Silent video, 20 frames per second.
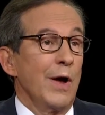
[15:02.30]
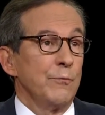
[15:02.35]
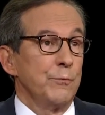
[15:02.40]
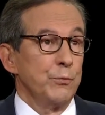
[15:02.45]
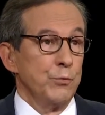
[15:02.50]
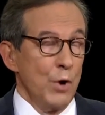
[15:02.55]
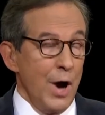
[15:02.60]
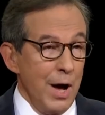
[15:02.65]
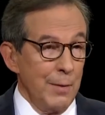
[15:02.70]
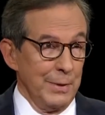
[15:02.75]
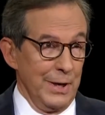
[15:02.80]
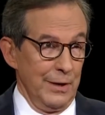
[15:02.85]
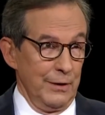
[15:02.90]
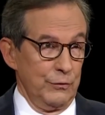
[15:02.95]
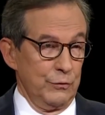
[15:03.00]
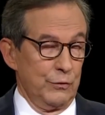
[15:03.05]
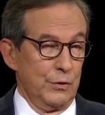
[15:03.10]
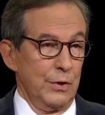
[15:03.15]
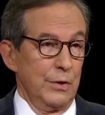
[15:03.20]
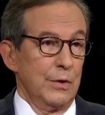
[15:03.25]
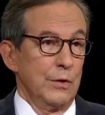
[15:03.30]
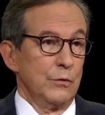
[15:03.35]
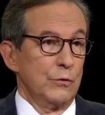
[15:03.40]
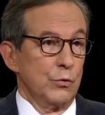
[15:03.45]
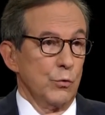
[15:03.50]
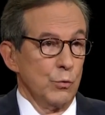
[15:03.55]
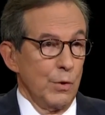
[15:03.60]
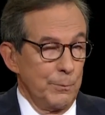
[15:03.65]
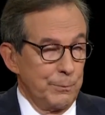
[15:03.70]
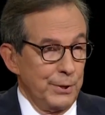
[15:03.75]
promised to
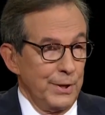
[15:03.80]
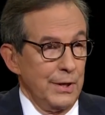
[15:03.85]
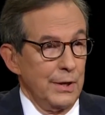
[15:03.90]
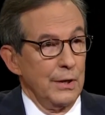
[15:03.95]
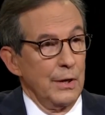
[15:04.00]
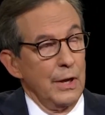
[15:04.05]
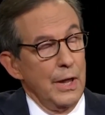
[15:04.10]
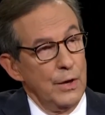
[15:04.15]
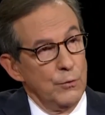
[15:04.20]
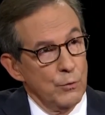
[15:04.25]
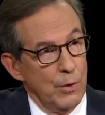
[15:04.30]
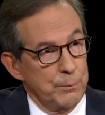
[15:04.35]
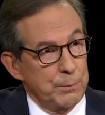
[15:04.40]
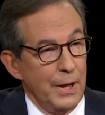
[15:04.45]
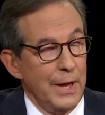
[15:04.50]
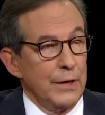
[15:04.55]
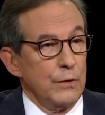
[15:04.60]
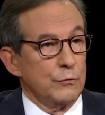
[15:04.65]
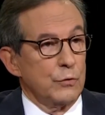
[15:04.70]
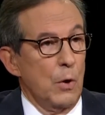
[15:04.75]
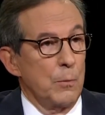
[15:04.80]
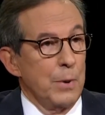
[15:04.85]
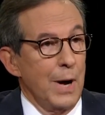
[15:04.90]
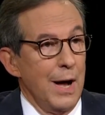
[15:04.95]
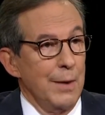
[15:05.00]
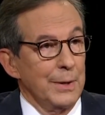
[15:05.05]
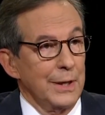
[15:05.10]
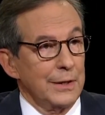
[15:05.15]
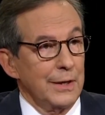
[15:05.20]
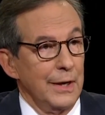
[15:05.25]
repeal and replace
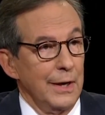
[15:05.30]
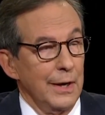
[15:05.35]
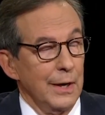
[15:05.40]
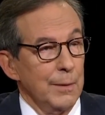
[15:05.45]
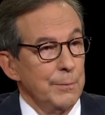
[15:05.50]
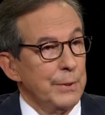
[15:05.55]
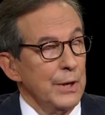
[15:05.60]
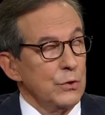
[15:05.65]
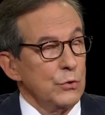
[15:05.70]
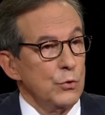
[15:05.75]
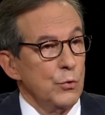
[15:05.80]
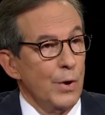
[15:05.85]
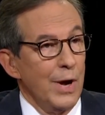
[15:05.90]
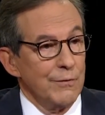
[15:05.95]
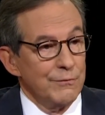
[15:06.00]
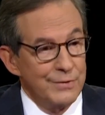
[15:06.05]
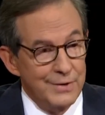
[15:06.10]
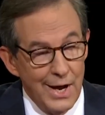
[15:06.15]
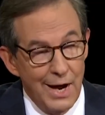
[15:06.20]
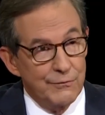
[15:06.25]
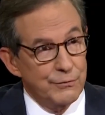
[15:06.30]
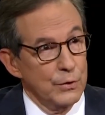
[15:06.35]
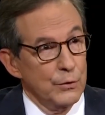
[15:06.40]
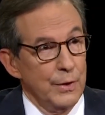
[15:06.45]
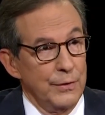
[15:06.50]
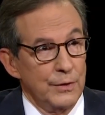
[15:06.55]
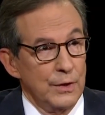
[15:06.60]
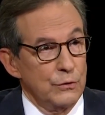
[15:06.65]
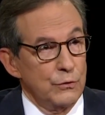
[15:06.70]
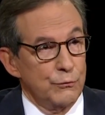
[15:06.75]
Obamacare, but you have never
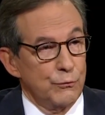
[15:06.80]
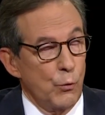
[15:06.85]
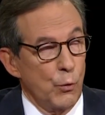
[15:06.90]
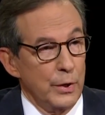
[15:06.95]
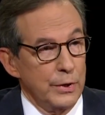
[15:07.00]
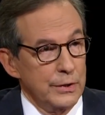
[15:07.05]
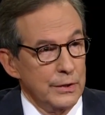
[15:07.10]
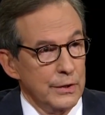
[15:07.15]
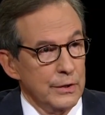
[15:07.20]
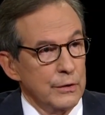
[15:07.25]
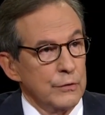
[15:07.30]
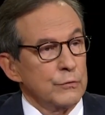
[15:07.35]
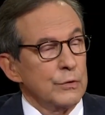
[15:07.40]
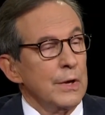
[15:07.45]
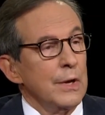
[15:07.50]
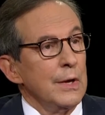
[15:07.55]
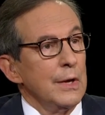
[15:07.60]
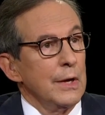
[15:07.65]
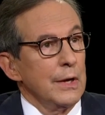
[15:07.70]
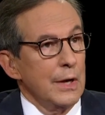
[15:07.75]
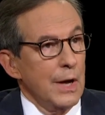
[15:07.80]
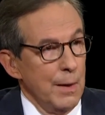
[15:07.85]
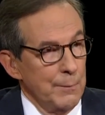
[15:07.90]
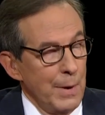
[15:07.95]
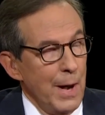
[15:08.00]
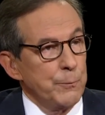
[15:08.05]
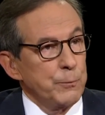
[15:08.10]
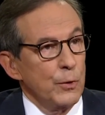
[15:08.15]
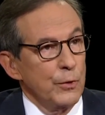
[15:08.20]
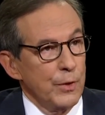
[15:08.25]
in these 4 years come
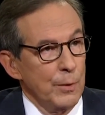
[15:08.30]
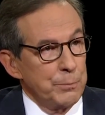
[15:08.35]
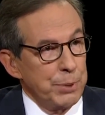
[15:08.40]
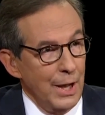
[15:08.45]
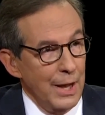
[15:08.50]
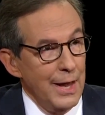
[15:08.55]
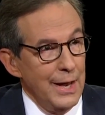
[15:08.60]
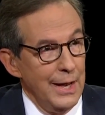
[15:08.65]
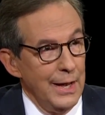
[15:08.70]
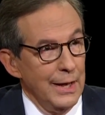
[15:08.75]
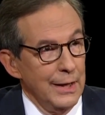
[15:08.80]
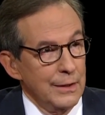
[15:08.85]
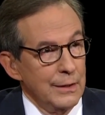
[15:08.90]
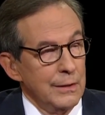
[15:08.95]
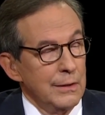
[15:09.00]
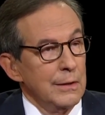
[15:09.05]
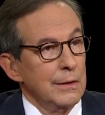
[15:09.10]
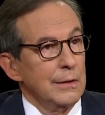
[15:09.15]
up with a plan,